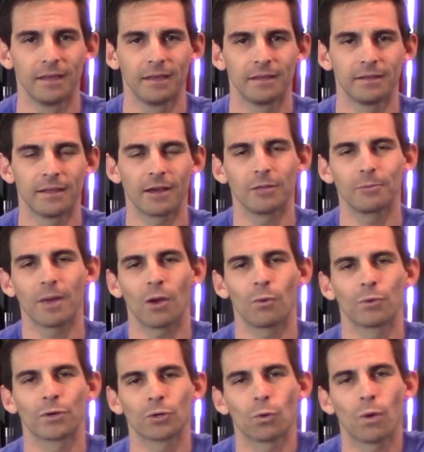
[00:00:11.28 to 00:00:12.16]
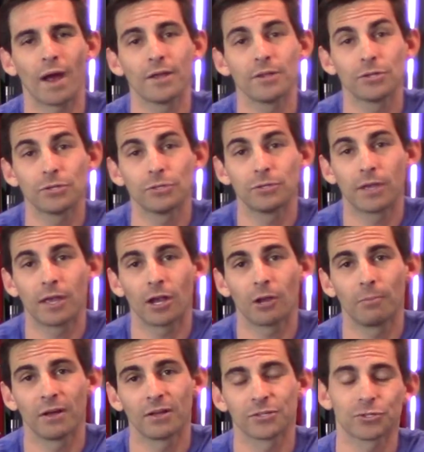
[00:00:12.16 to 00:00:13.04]
Now you might wonder why should you care
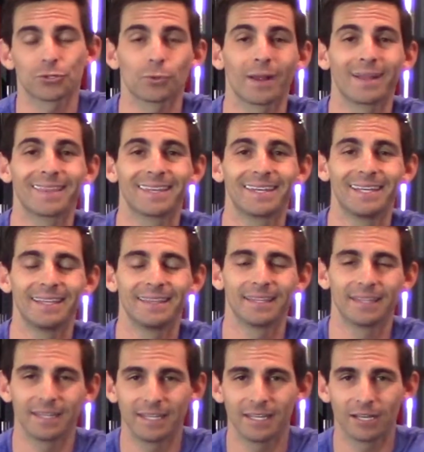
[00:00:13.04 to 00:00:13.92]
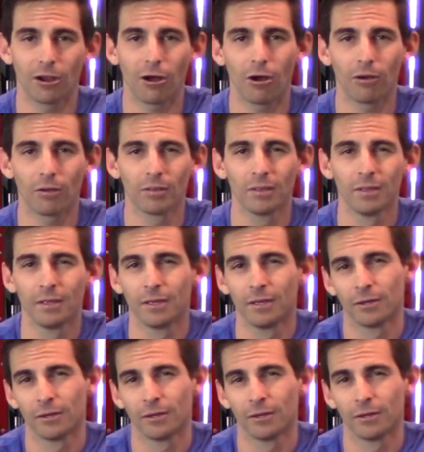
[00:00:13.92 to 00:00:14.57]
about strengthening the knee at all?